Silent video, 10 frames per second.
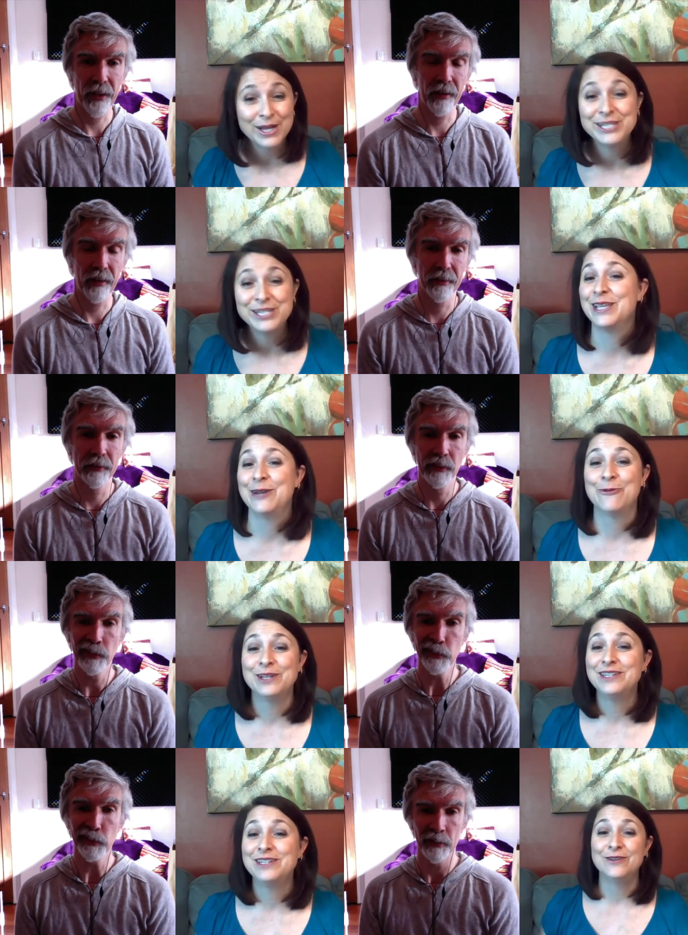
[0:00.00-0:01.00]
Speaker 1: as they want
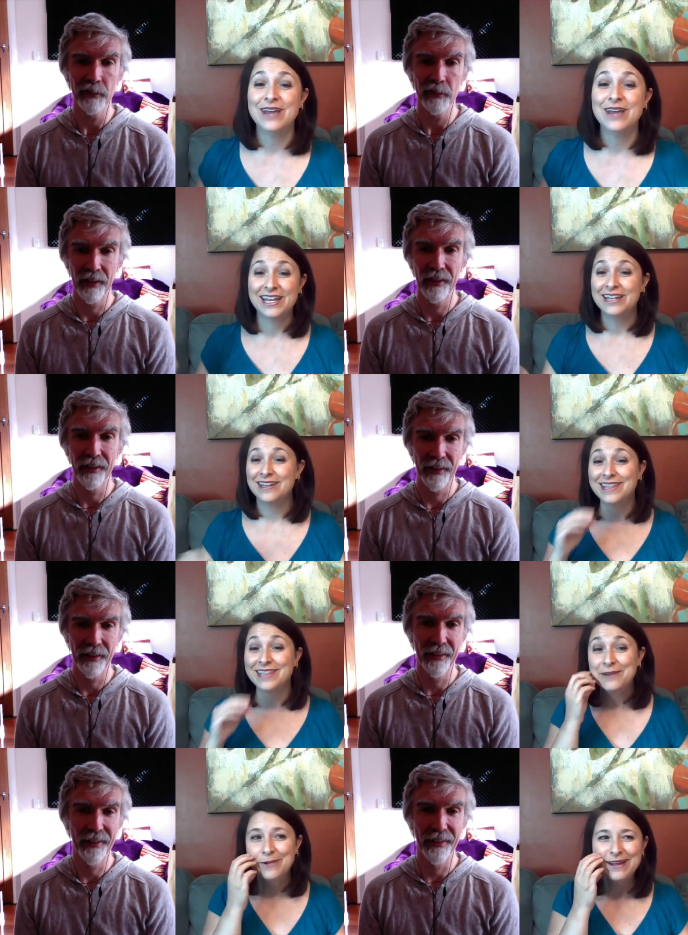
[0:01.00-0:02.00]
to, and they
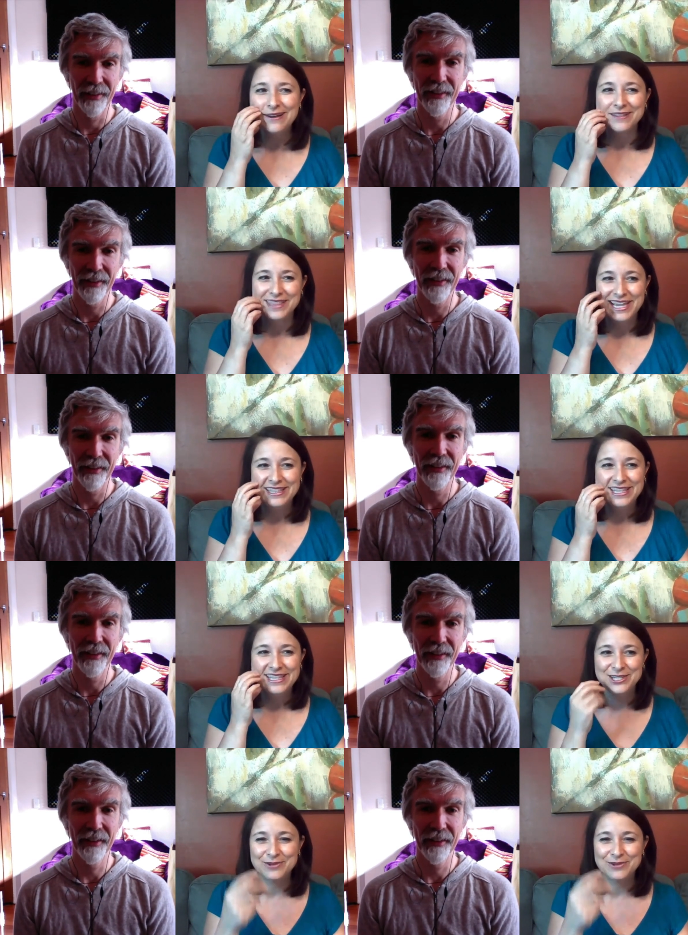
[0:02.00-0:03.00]
will. They they
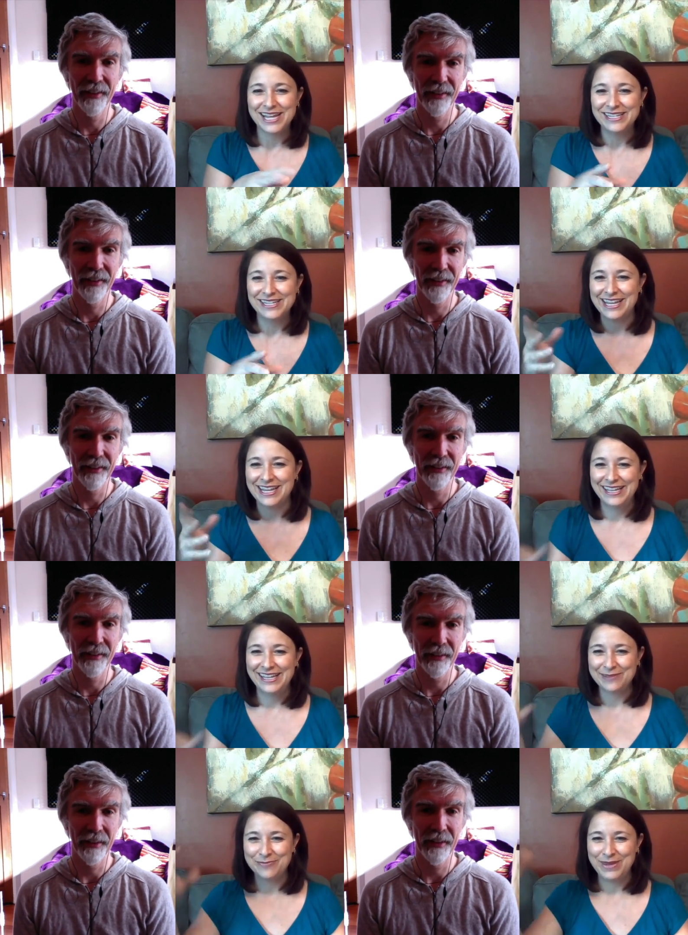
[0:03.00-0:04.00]
do tend to like
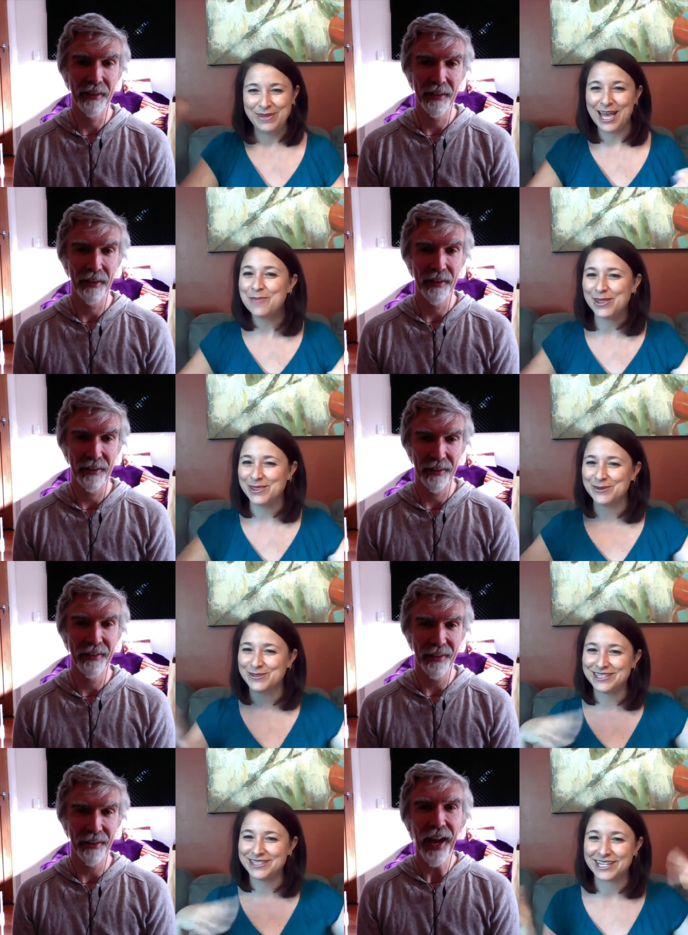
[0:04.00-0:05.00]
pick up on those
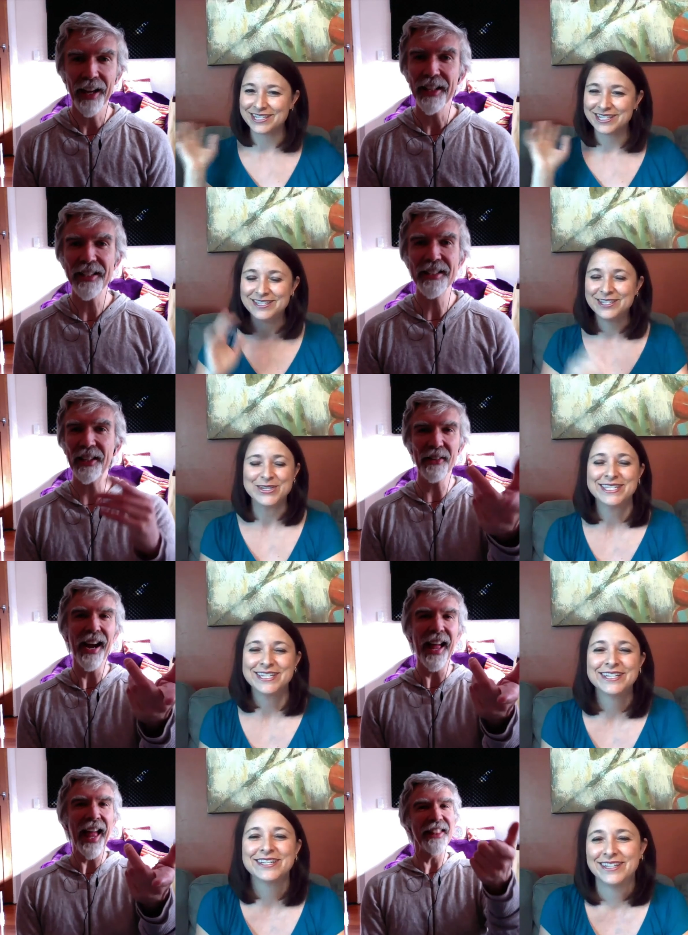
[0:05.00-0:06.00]
things. Exactly right.
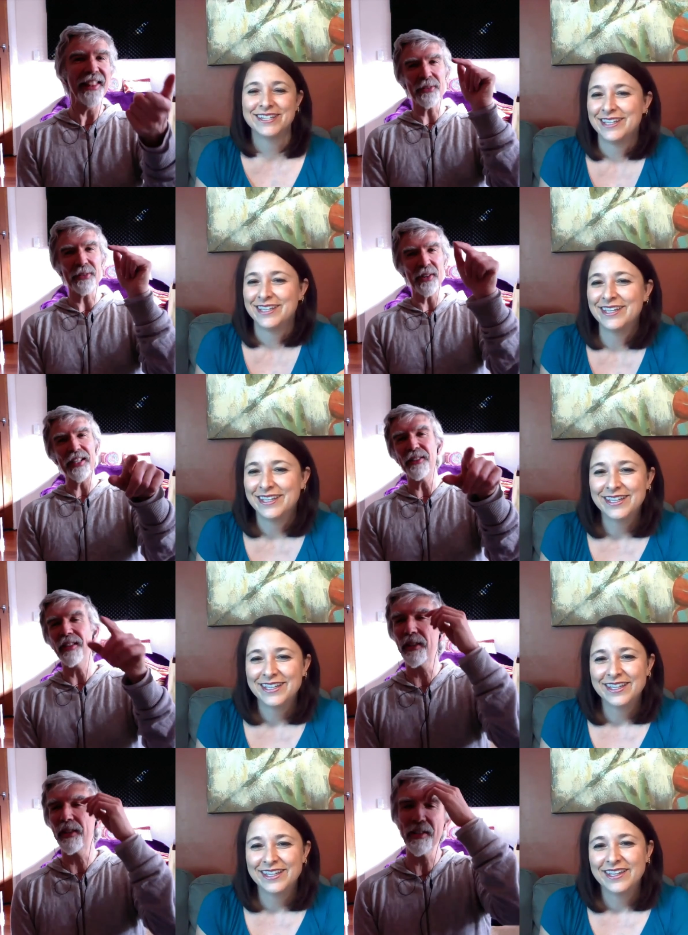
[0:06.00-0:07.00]
Speaker 2: And that's quite funny, you know,
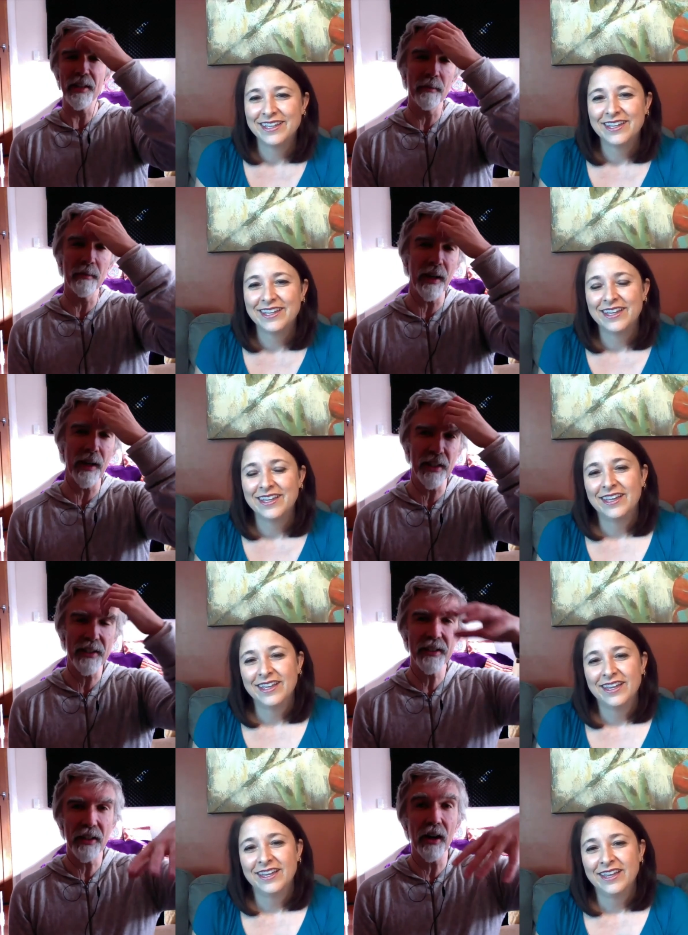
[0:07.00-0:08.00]
because um, I've just
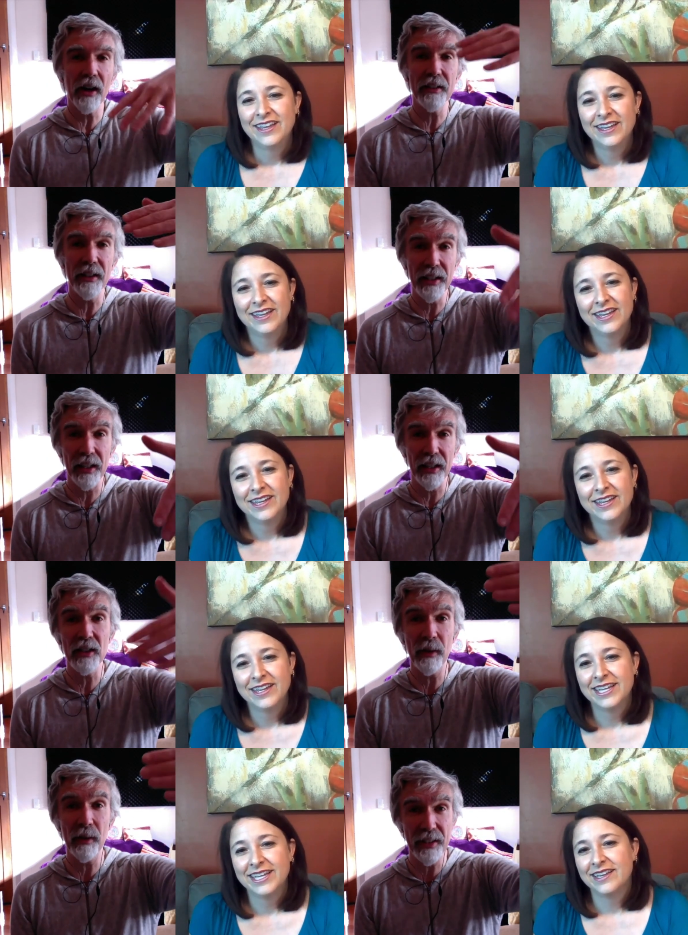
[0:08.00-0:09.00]
started to teach
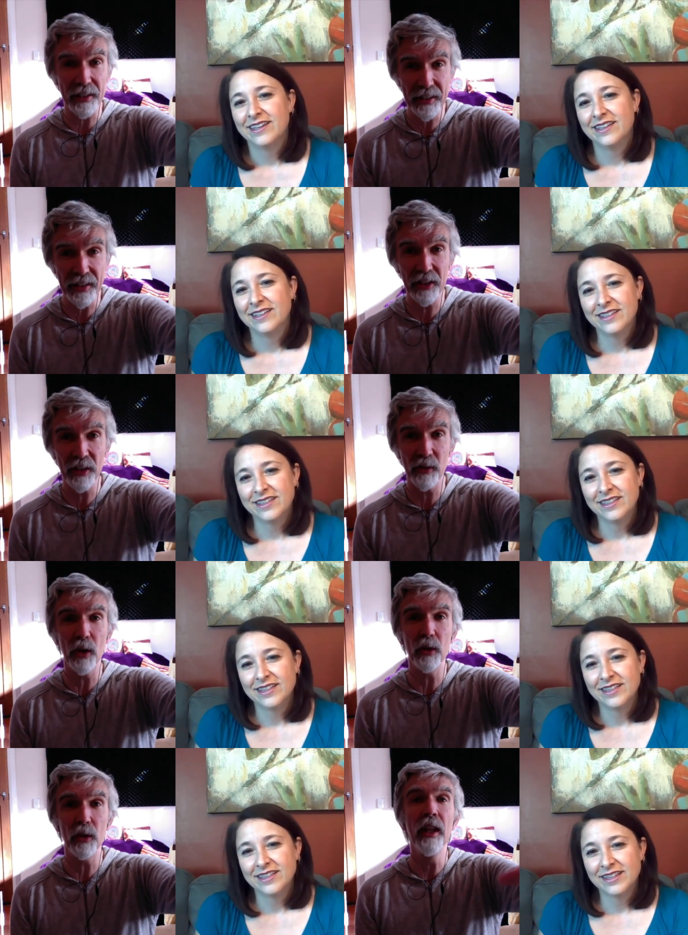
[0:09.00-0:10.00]
my 16 year
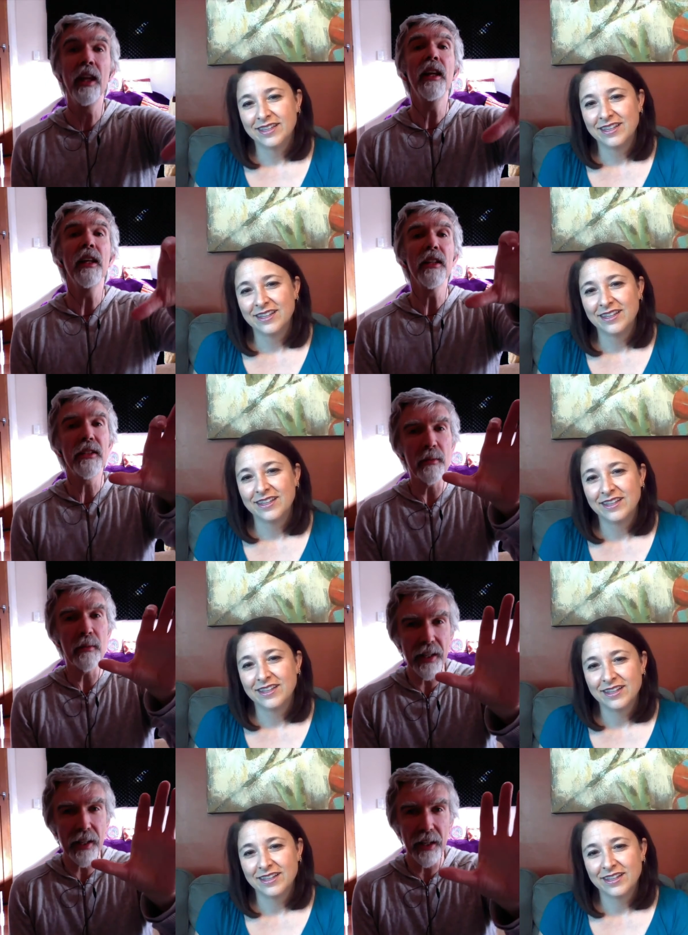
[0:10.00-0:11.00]
old some
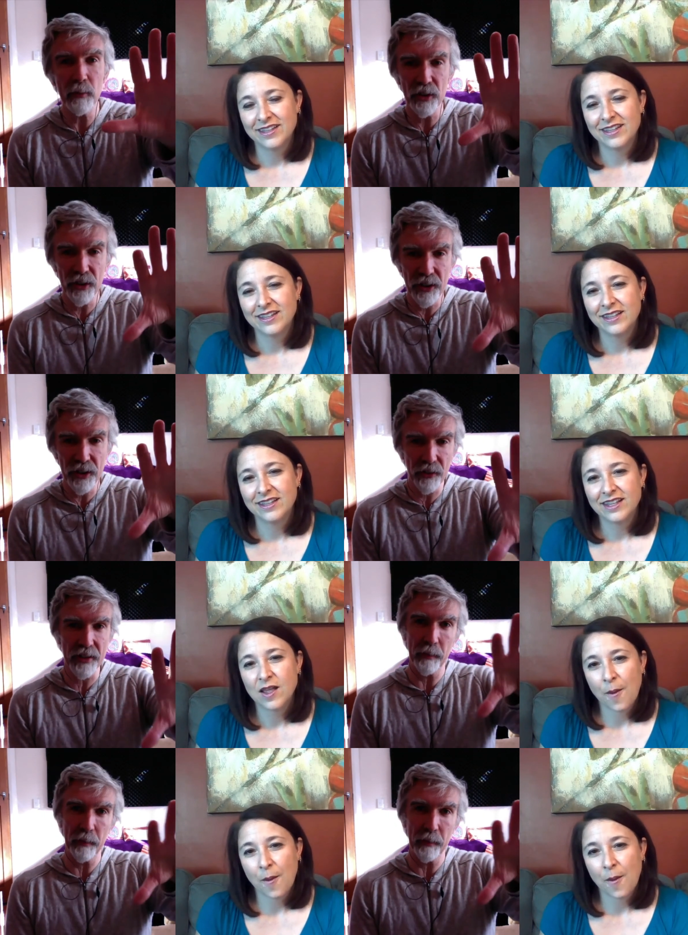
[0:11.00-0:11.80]
slightly more serious stuff